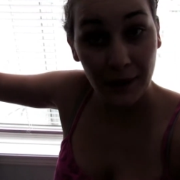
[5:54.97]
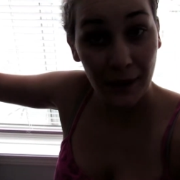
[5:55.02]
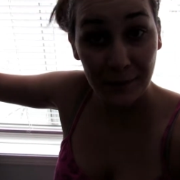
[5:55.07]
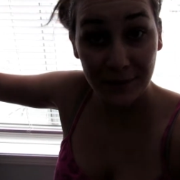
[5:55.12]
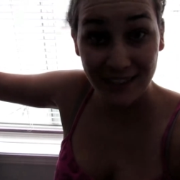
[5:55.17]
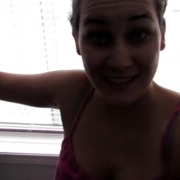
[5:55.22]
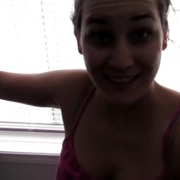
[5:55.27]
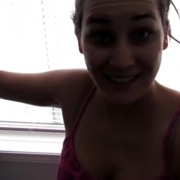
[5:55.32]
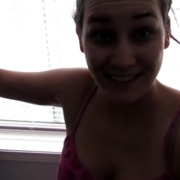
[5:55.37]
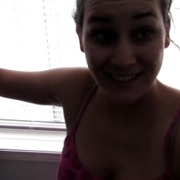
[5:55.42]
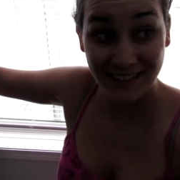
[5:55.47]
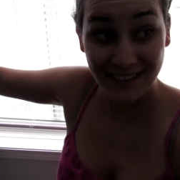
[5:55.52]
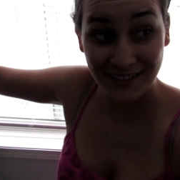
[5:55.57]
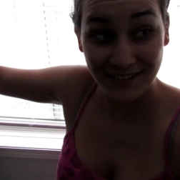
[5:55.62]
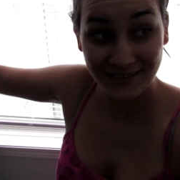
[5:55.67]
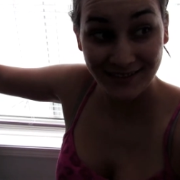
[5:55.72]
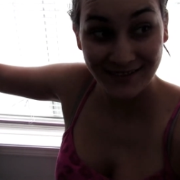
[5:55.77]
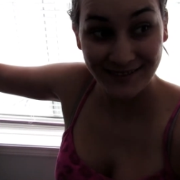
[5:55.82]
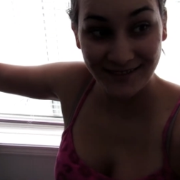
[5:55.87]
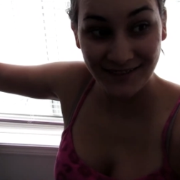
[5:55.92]
I'm excited though
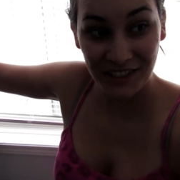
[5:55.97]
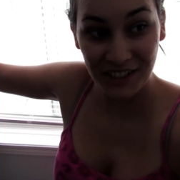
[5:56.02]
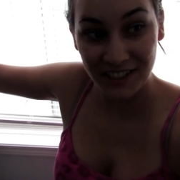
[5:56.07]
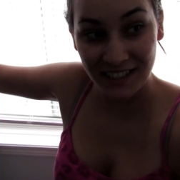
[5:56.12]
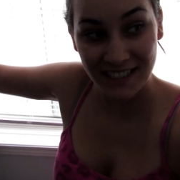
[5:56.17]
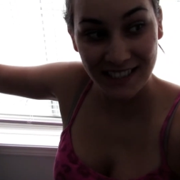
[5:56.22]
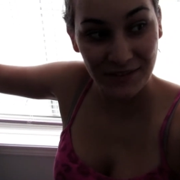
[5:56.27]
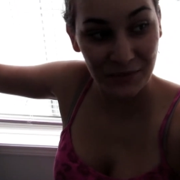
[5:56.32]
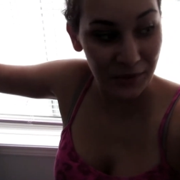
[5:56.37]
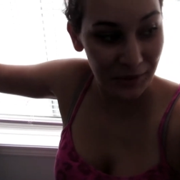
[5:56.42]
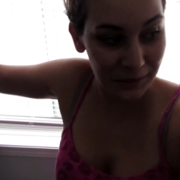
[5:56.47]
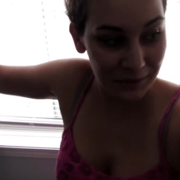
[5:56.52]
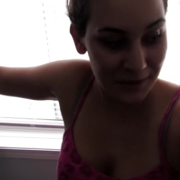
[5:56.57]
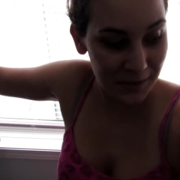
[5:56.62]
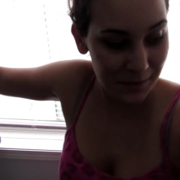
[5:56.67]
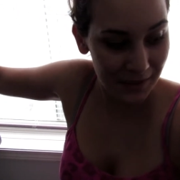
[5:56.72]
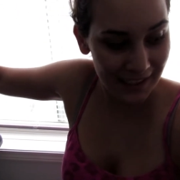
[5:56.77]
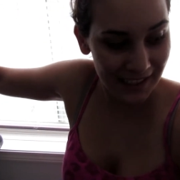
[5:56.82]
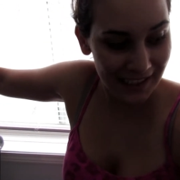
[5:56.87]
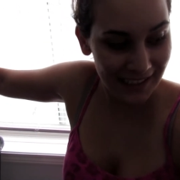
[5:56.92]
for this room to
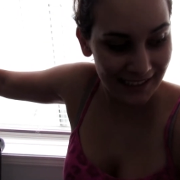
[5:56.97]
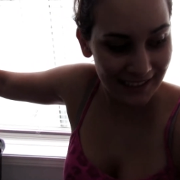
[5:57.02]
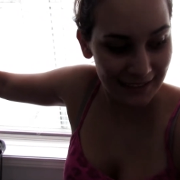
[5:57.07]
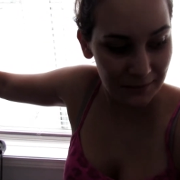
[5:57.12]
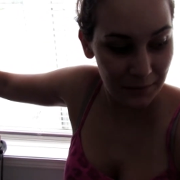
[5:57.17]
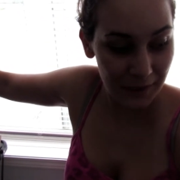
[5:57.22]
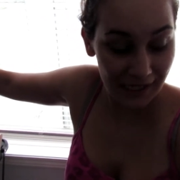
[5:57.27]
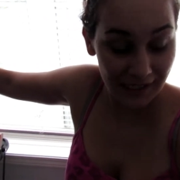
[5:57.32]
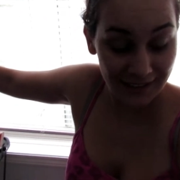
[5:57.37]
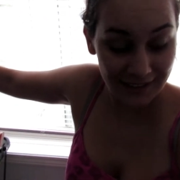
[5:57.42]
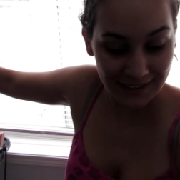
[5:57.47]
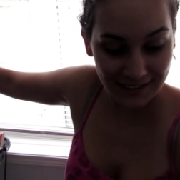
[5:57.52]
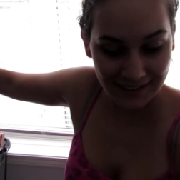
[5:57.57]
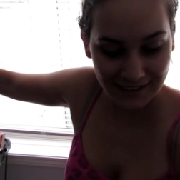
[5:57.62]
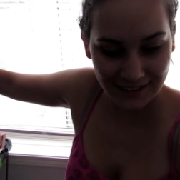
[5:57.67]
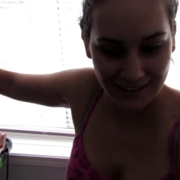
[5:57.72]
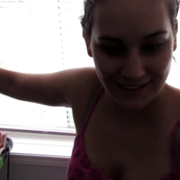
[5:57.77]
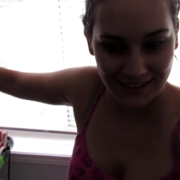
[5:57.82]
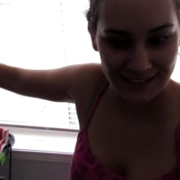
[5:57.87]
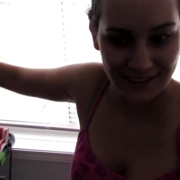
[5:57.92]
be done and painted
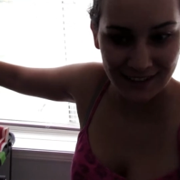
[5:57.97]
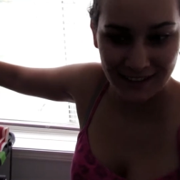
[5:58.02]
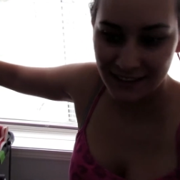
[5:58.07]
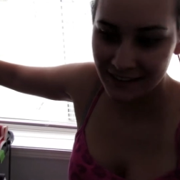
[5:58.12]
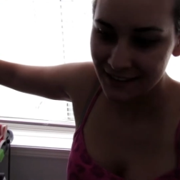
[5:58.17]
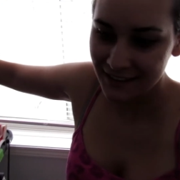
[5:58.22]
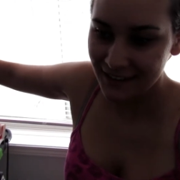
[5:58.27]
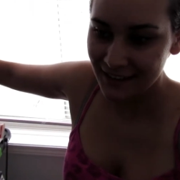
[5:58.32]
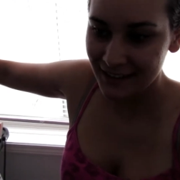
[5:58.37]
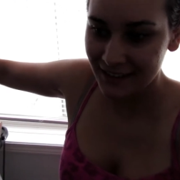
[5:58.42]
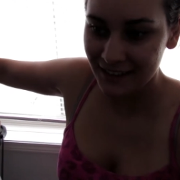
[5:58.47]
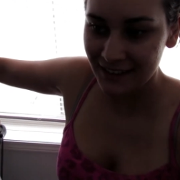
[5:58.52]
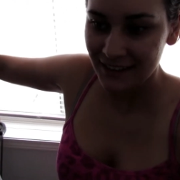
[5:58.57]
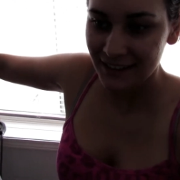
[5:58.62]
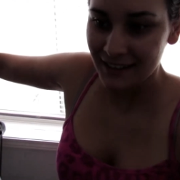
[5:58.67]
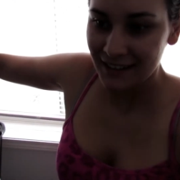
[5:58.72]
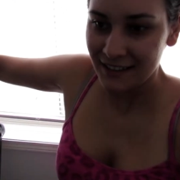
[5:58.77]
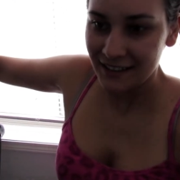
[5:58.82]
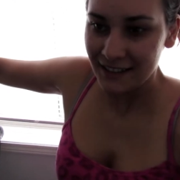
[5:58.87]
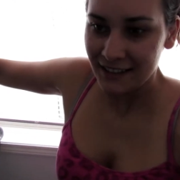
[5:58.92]
because
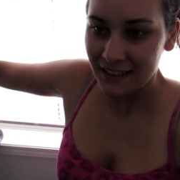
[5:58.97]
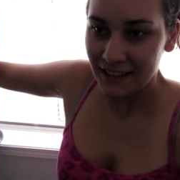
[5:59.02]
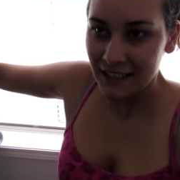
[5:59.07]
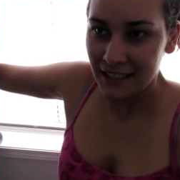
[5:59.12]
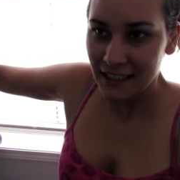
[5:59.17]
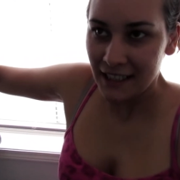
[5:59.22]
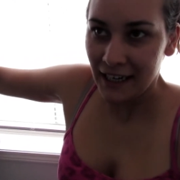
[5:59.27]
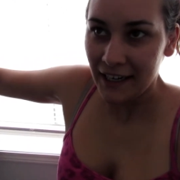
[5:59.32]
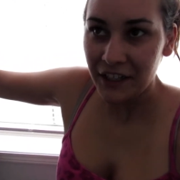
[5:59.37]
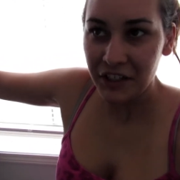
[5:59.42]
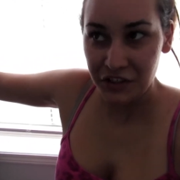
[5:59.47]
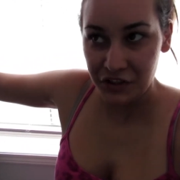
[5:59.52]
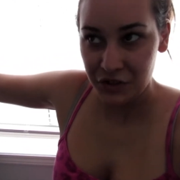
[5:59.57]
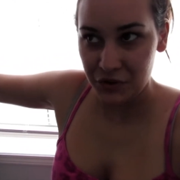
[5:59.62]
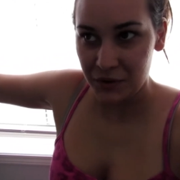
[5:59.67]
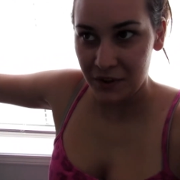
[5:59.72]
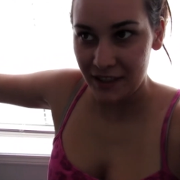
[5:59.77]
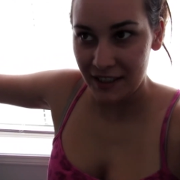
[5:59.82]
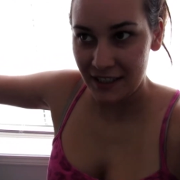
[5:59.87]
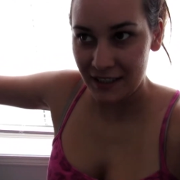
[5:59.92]
I
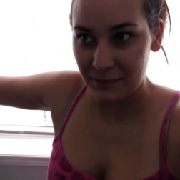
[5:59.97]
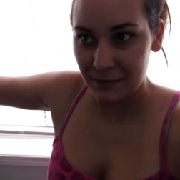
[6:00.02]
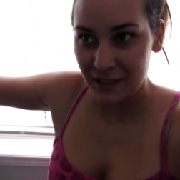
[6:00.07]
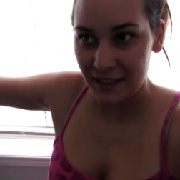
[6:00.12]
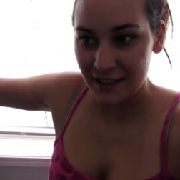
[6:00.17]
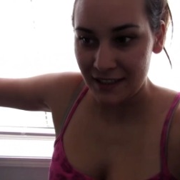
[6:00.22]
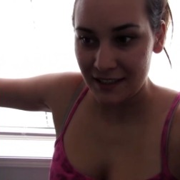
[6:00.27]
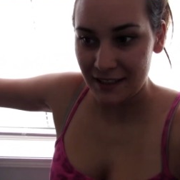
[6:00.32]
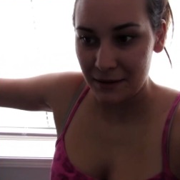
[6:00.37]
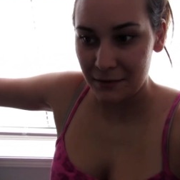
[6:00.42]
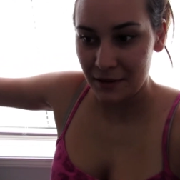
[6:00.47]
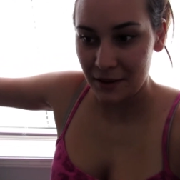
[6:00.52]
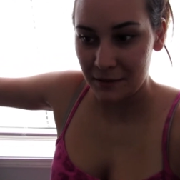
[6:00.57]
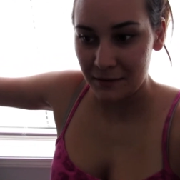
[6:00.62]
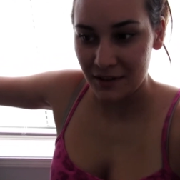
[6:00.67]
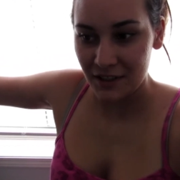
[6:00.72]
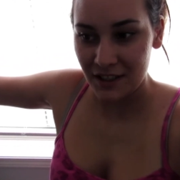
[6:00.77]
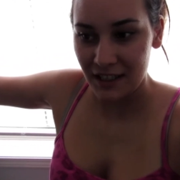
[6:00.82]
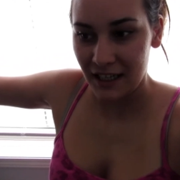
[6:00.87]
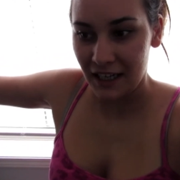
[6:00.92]
enjoy it, but at the same time,
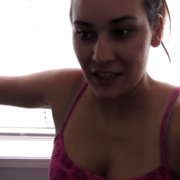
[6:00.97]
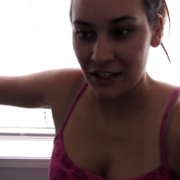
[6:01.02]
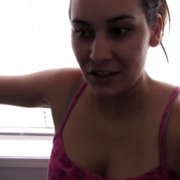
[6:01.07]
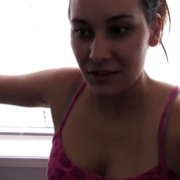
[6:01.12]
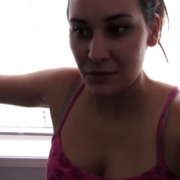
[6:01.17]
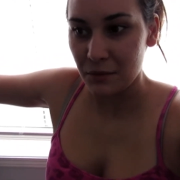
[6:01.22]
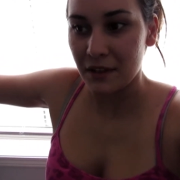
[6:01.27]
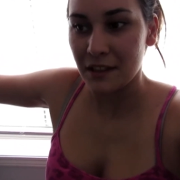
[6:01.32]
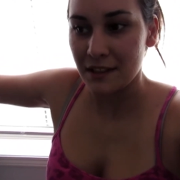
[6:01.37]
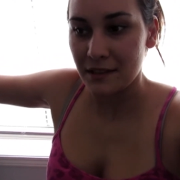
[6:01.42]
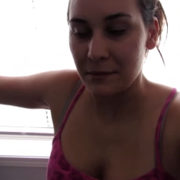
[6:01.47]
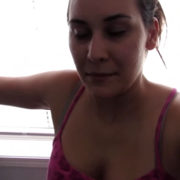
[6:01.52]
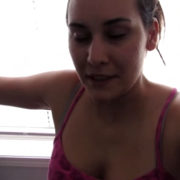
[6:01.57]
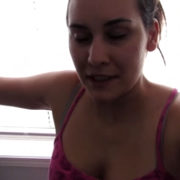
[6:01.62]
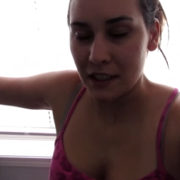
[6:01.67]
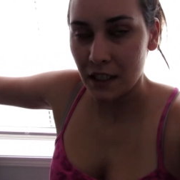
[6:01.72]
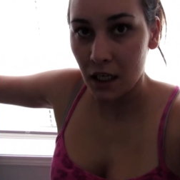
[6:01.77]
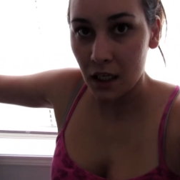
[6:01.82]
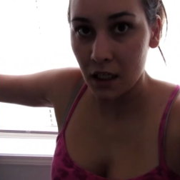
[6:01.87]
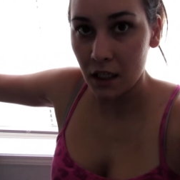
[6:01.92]
it's like I just want it to be
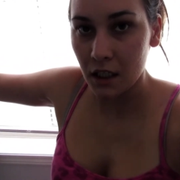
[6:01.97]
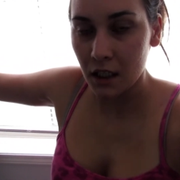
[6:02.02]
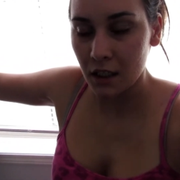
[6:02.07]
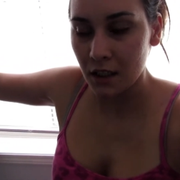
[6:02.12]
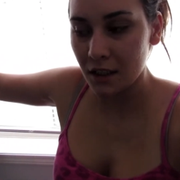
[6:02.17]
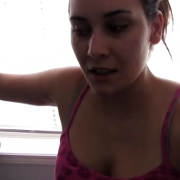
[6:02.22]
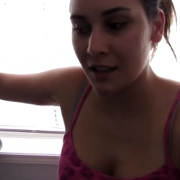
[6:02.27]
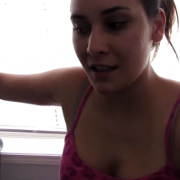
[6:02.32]
done.